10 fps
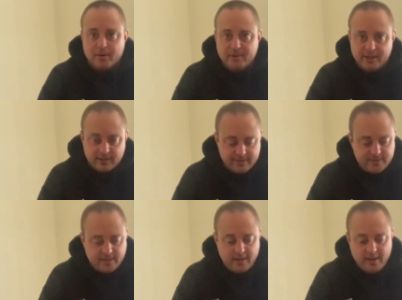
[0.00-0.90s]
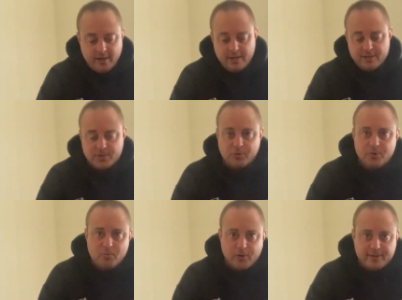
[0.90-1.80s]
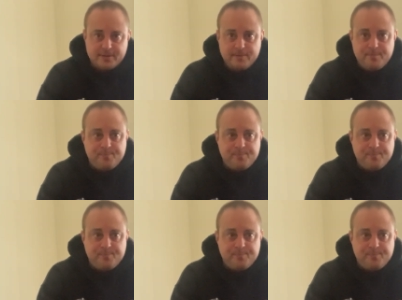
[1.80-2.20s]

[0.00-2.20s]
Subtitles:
main lifts. So good mornings.